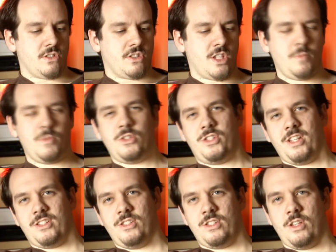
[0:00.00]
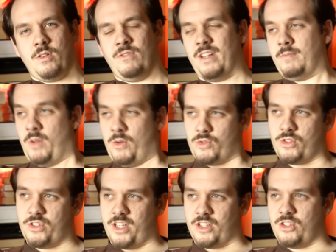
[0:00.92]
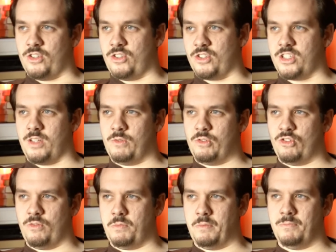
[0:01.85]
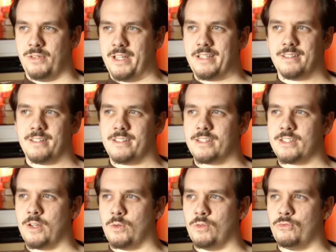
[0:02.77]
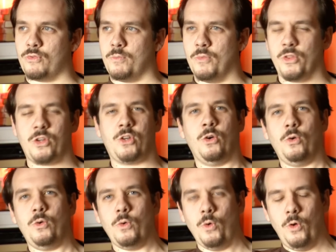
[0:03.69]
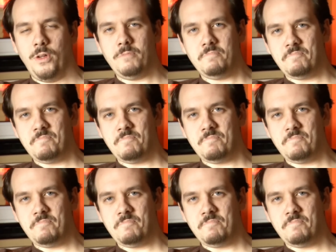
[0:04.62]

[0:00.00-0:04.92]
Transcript: Some of the textures, though, in fact most of the textures, just seem to have been blatantly stolen from the core.